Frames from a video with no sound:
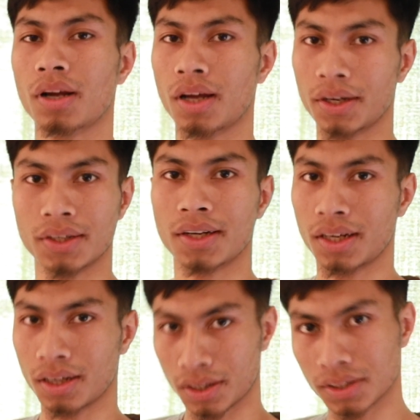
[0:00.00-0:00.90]
harder
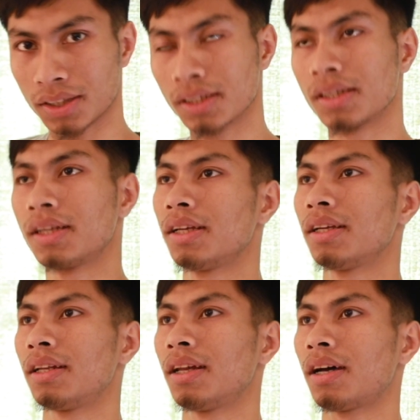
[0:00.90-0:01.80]
than harder,
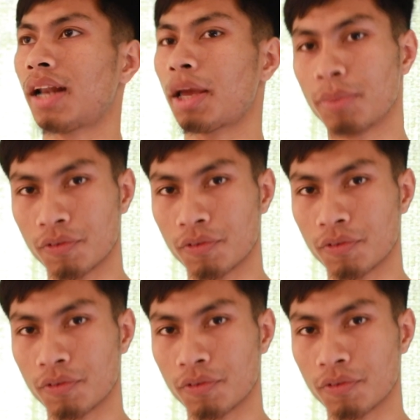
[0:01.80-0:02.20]
like